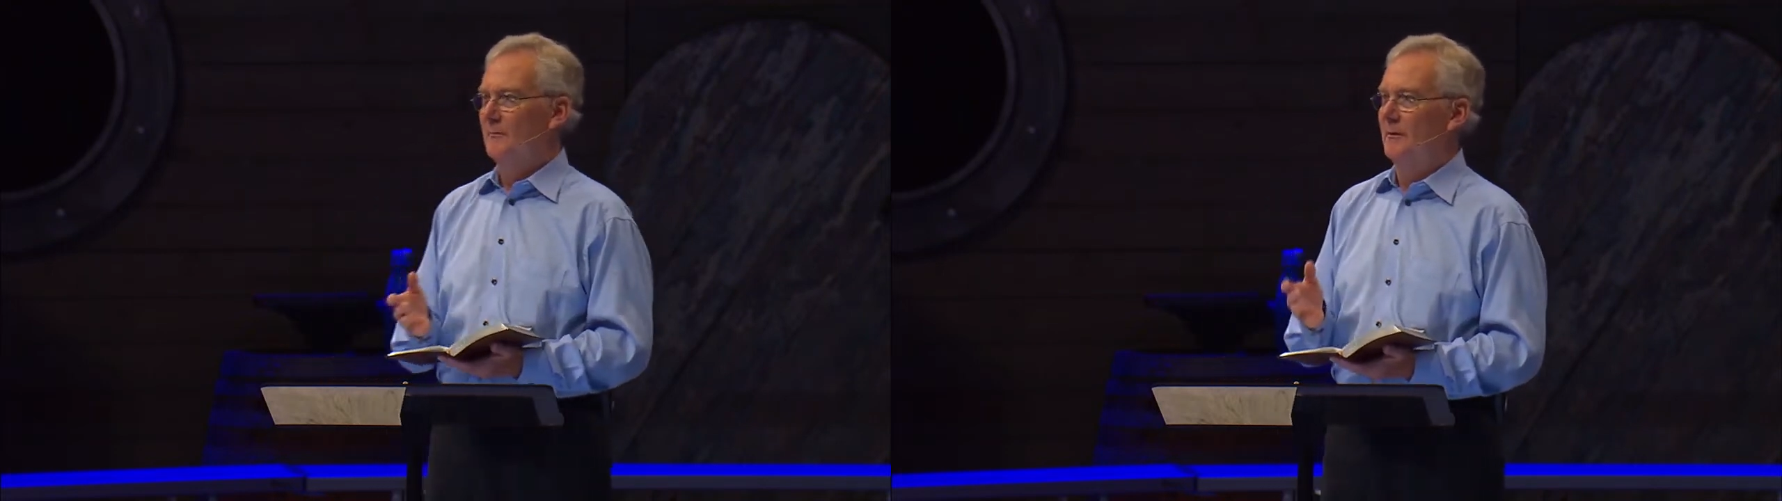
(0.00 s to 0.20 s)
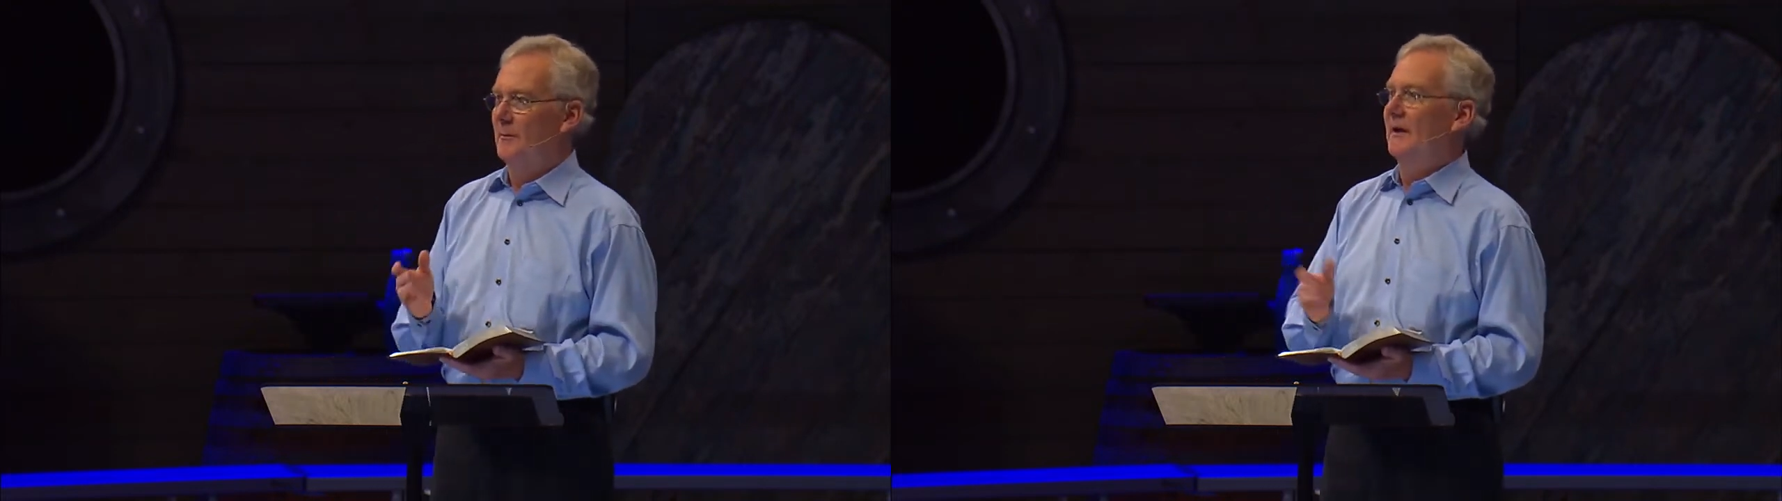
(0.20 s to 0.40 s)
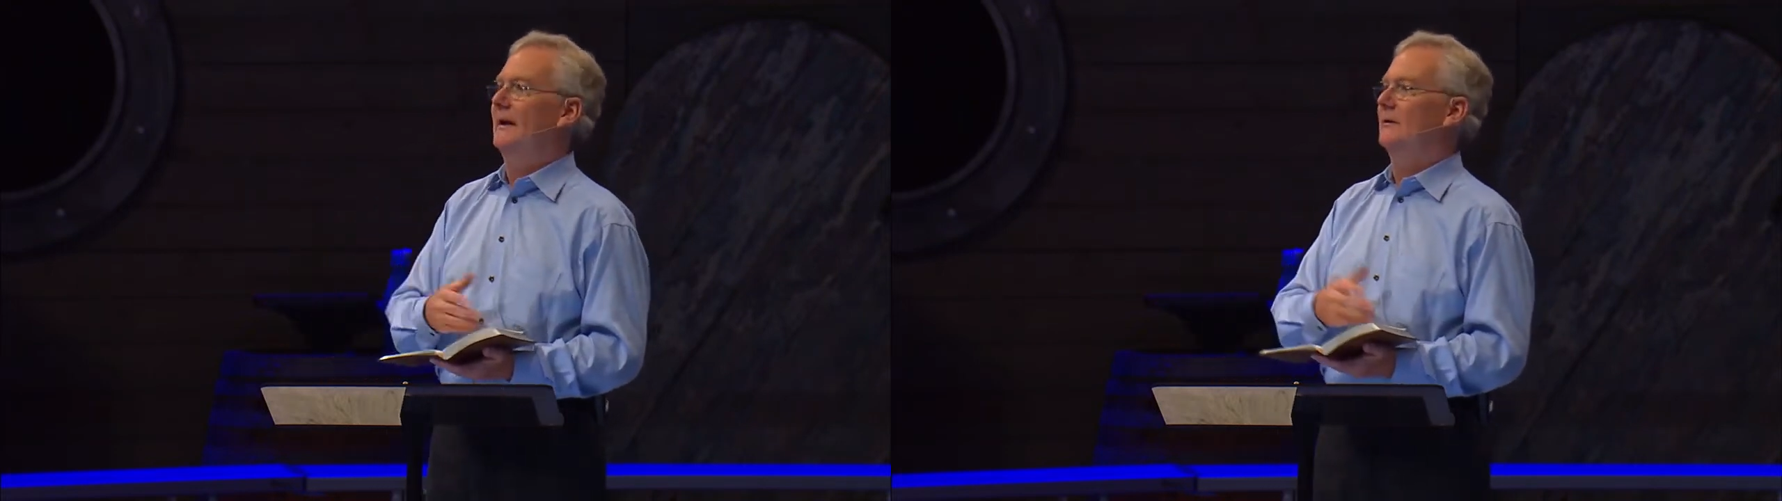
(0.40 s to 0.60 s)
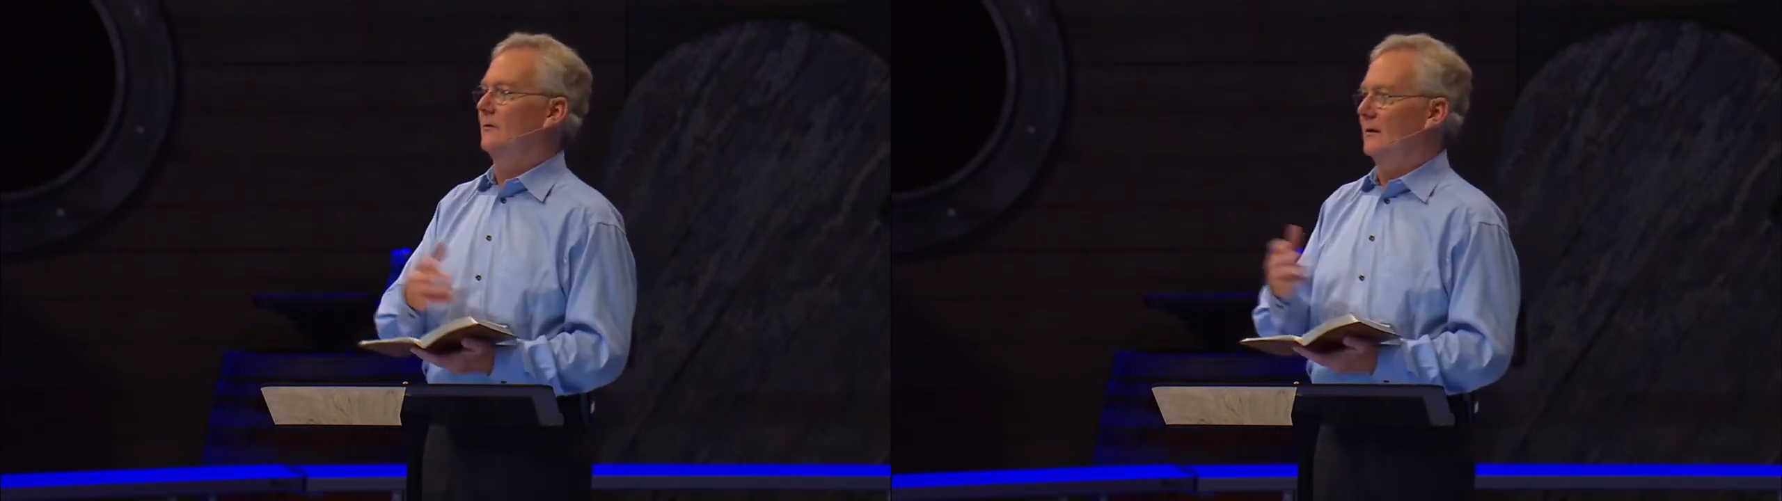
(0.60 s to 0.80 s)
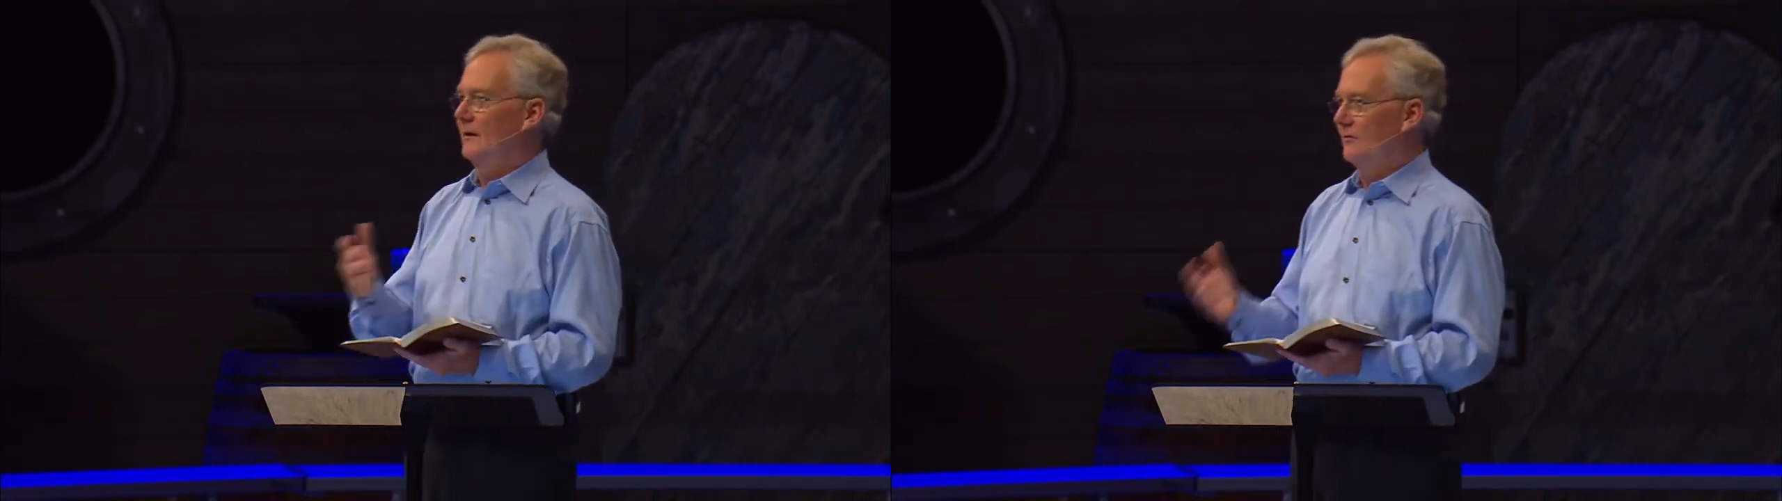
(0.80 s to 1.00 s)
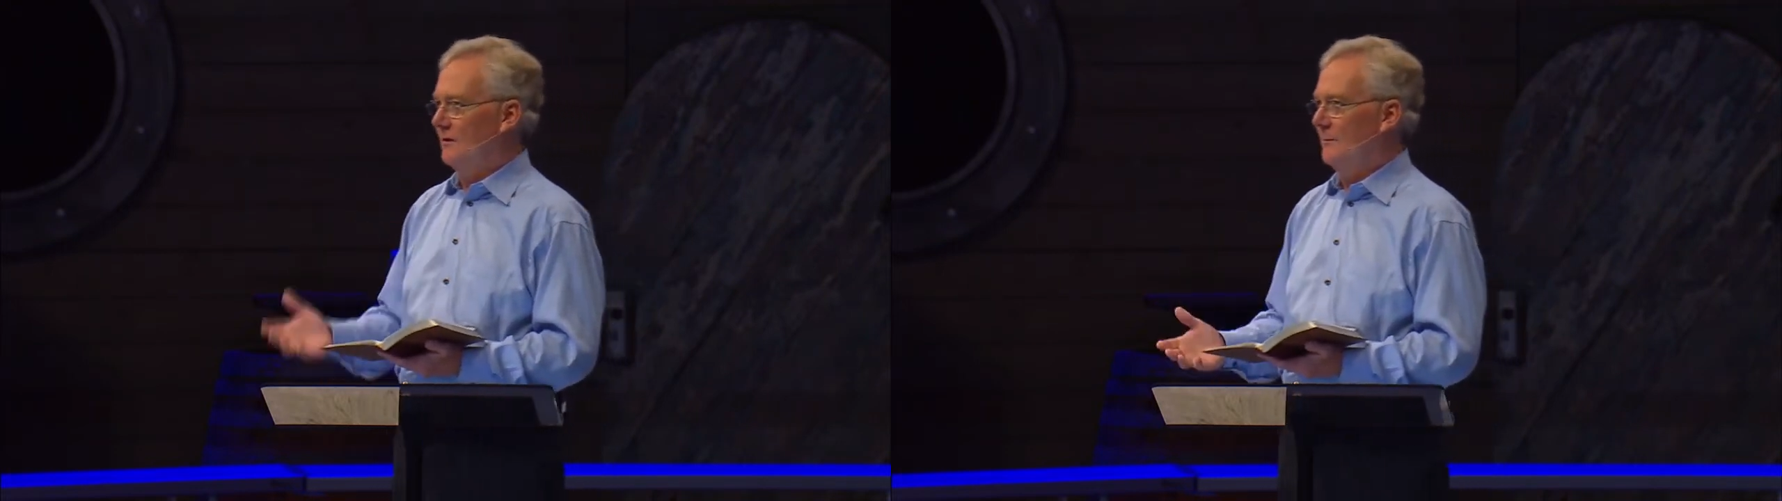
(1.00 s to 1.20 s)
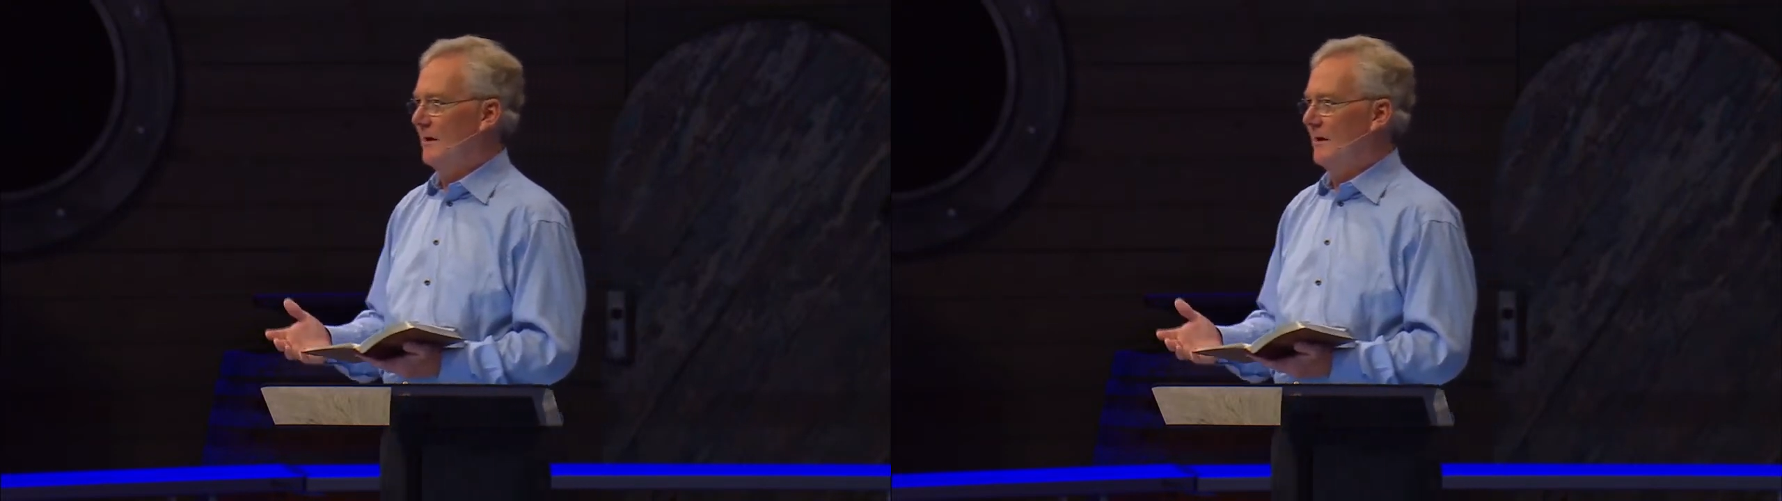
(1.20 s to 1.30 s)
The political leadership,